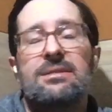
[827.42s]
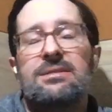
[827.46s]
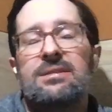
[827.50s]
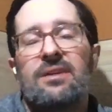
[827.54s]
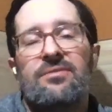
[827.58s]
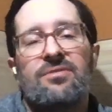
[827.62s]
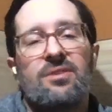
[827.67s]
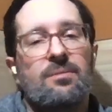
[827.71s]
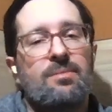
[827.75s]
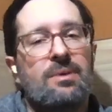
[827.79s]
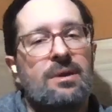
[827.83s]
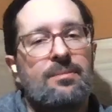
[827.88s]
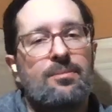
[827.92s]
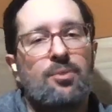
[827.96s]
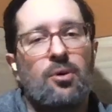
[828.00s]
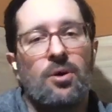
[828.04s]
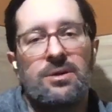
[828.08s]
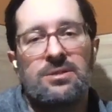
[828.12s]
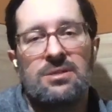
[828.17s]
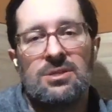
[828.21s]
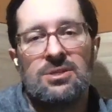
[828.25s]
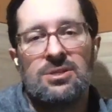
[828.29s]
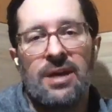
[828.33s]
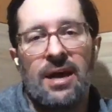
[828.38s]
It can definitely be a
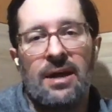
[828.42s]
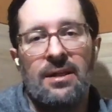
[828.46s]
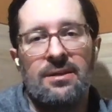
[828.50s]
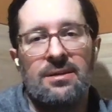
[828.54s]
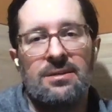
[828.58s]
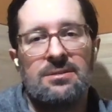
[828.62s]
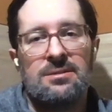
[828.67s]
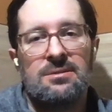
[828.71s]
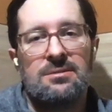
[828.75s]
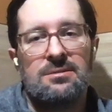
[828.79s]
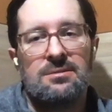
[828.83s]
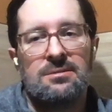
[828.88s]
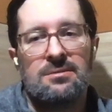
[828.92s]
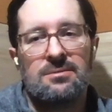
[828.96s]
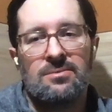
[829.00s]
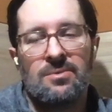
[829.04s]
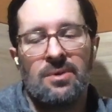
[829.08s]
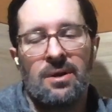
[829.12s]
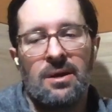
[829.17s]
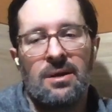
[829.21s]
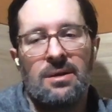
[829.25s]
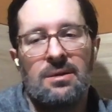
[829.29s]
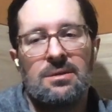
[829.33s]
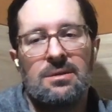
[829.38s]
poison chalice,
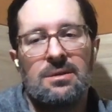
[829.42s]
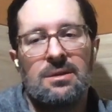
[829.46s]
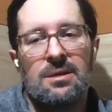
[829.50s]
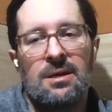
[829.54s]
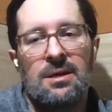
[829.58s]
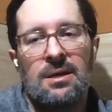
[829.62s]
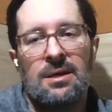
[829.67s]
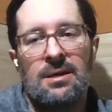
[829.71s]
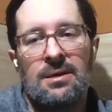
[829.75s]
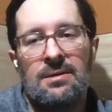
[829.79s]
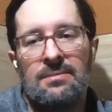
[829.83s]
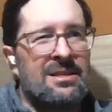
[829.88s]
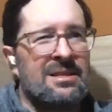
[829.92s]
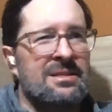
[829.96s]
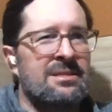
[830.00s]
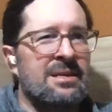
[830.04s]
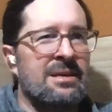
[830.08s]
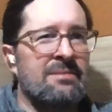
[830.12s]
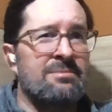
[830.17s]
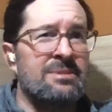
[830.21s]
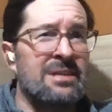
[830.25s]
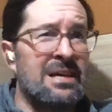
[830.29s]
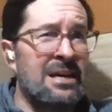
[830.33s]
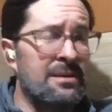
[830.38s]
right? At the
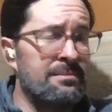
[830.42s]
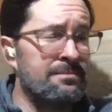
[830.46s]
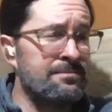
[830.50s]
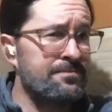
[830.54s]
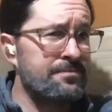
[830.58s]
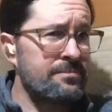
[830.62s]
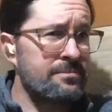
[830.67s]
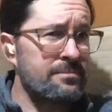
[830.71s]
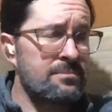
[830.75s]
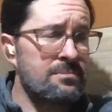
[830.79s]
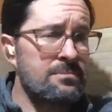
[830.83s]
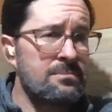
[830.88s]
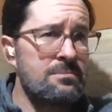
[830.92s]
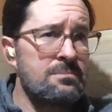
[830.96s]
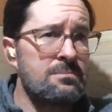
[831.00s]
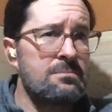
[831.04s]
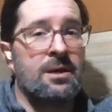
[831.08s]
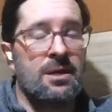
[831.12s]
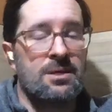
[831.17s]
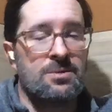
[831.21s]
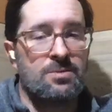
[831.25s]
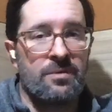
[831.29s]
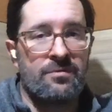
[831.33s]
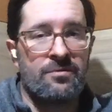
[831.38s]
same time,
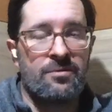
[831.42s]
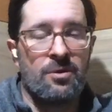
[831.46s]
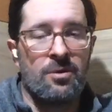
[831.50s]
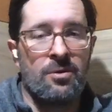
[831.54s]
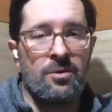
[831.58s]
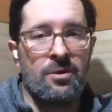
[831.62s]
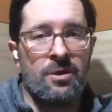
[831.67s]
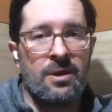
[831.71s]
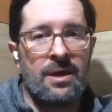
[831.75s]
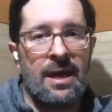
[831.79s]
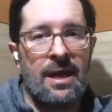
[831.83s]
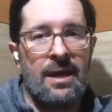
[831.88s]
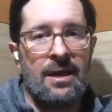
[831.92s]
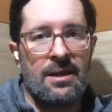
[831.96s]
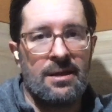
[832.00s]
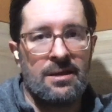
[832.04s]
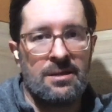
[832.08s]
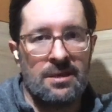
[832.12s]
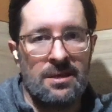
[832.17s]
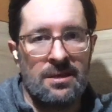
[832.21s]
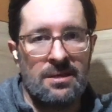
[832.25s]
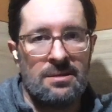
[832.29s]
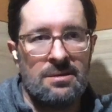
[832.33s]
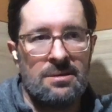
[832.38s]
because we've grown
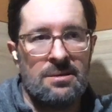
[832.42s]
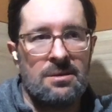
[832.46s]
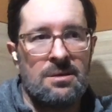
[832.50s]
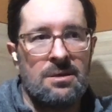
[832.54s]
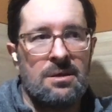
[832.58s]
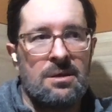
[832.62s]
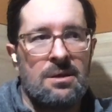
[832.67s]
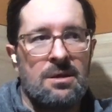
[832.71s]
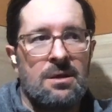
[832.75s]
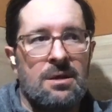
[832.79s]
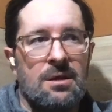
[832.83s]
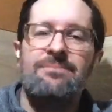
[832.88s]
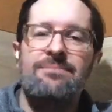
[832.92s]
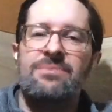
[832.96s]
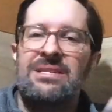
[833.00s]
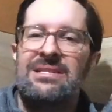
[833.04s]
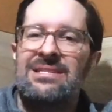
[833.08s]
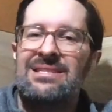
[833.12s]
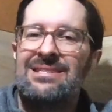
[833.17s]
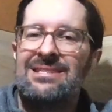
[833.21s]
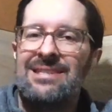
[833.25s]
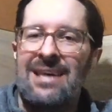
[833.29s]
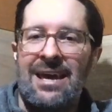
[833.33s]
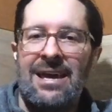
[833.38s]
organically, any
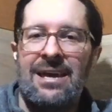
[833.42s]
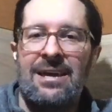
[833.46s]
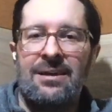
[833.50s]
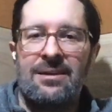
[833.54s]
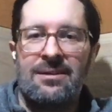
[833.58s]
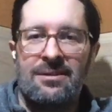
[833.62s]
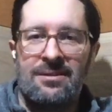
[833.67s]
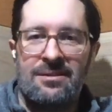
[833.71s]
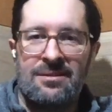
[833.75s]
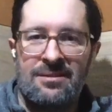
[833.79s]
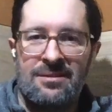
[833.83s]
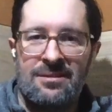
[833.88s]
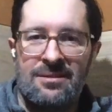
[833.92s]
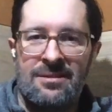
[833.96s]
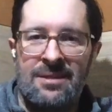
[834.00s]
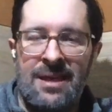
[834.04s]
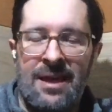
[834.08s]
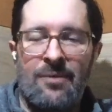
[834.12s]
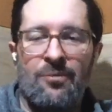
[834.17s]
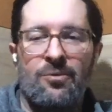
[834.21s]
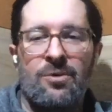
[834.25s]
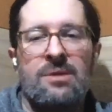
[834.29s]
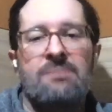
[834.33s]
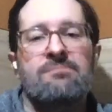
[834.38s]
mistake
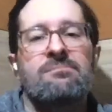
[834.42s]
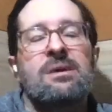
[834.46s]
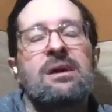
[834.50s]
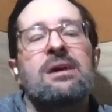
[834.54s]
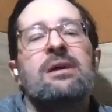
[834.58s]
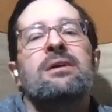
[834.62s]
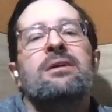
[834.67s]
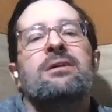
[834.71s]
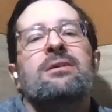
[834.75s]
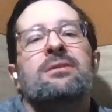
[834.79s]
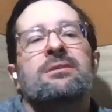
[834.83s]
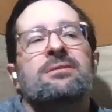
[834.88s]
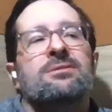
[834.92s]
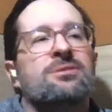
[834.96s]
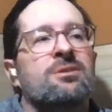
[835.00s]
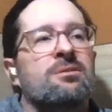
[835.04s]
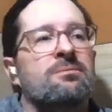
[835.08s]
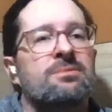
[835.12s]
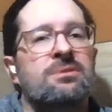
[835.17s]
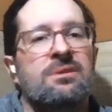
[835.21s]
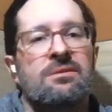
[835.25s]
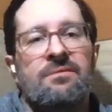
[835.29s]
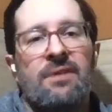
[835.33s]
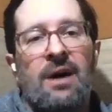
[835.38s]
that we make in
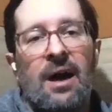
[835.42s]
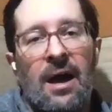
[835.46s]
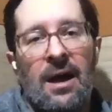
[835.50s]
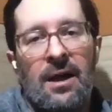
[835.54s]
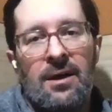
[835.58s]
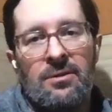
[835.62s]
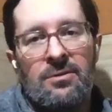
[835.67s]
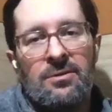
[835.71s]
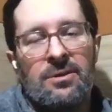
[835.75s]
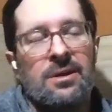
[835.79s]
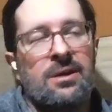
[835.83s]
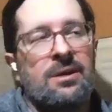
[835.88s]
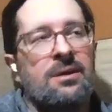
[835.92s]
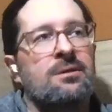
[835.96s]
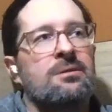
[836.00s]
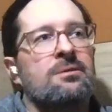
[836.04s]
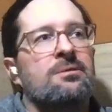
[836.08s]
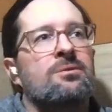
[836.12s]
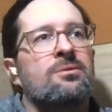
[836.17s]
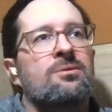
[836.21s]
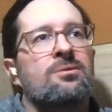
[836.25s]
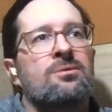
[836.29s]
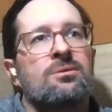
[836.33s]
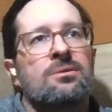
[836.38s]
terms of
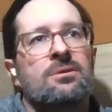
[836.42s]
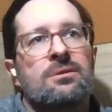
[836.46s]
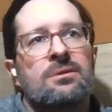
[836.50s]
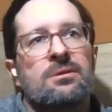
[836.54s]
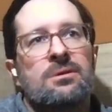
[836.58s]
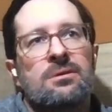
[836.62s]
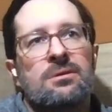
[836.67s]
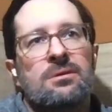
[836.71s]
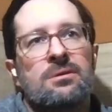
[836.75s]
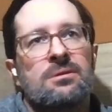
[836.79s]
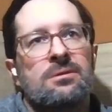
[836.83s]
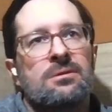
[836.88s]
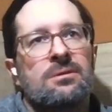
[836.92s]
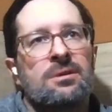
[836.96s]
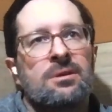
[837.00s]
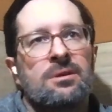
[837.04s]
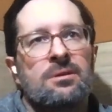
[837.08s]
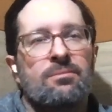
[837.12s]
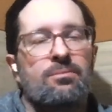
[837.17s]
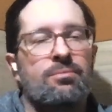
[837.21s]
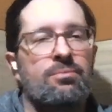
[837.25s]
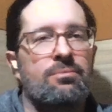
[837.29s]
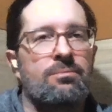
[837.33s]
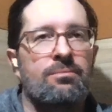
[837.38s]
hiring or
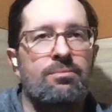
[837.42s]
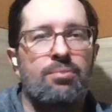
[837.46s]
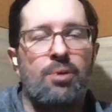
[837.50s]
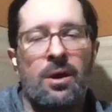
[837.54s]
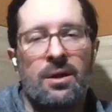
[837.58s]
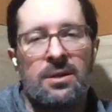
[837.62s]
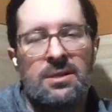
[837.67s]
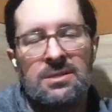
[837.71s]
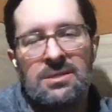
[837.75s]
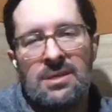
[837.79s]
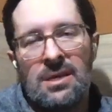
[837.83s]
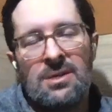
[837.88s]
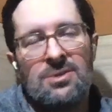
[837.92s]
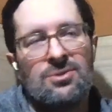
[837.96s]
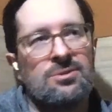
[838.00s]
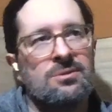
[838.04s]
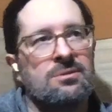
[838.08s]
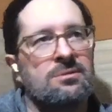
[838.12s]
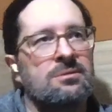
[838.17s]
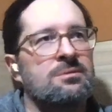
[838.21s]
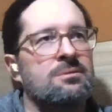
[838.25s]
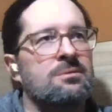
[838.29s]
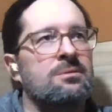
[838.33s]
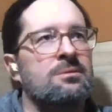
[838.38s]

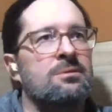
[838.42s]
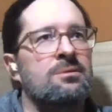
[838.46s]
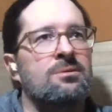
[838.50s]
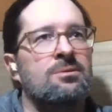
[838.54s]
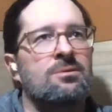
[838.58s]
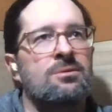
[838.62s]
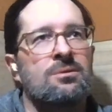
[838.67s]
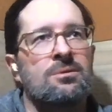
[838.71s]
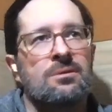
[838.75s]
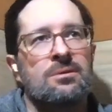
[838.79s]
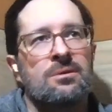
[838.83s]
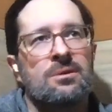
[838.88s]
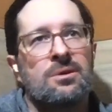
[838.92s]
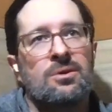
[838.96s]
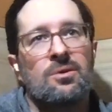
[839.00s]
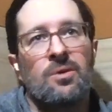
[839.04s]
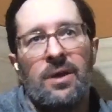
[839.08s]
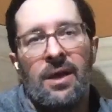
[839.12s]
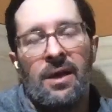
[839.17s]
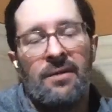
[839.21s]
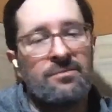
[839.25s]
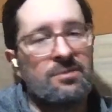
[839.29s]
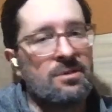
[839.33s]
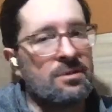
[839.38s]
productization or
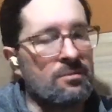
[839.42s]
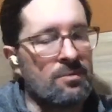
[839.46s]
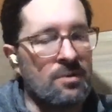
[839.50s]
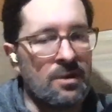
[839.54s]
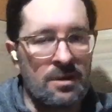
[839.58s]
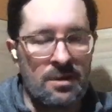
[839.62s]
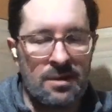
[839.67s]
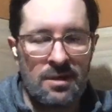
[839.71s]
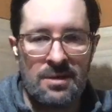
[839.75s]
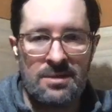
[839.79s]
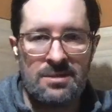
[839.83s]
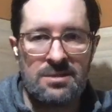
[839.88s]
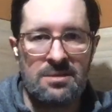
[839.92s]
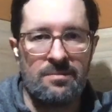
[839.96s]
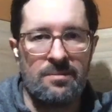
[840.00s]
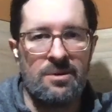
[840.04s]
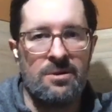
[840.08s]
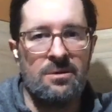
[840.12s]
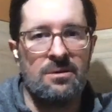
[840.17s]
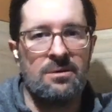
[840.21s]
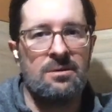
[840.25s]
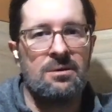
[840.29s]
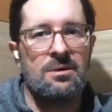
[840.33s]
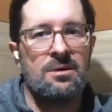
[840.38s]
going after the wrong
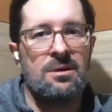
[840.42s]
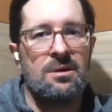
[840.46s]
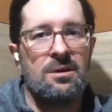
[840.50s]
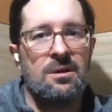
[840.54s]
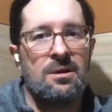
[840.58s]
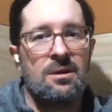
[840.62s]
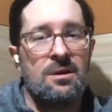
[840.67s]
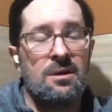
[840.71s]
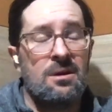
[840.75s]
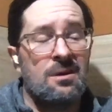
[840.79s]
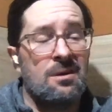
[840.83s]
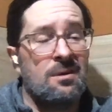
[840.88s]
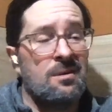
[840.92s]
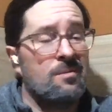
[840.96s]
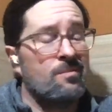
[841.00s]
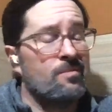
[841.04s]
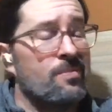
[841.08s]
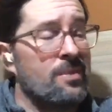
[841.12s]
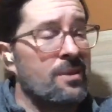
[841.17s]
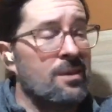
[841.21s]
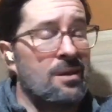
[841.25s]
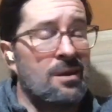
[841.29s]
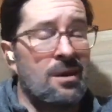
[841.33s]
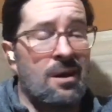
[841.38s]
customer,
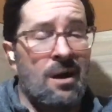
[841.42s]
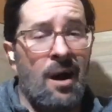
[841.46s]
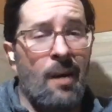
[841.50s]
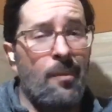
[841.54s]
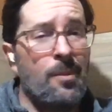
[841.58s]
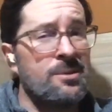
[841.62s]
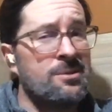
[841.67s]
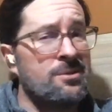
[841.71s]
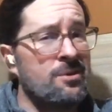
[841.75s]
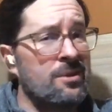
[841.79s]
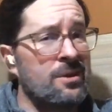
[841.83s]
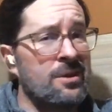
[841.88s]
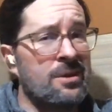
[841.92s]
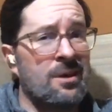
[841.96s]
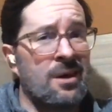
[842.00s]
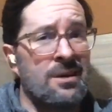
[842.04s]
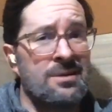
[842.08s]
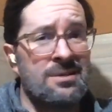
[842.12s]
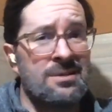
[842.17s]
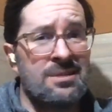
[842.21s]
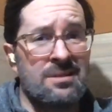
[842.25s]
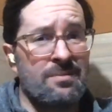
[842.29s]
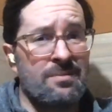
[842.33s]
opportunity